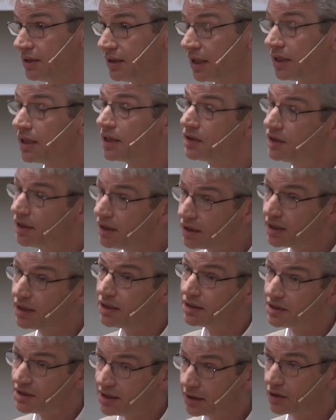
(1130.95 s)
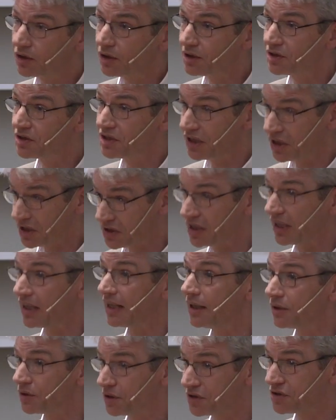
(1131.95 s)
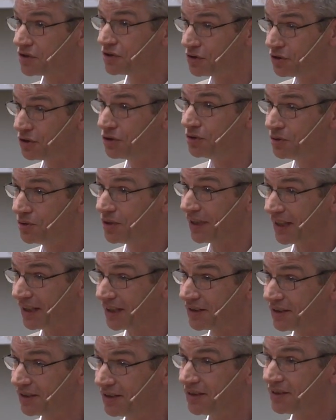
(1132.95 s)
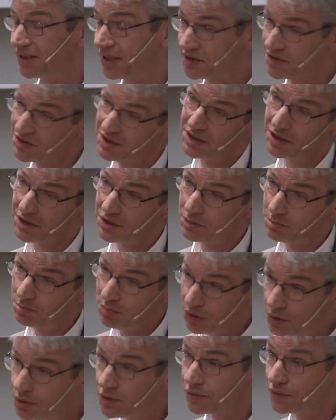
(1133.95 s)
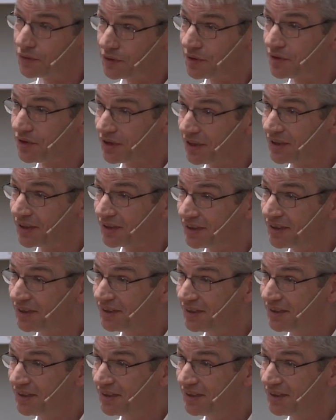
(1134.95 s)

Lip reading: And I think technology has allowed us to do that. That's the other beautiful thing,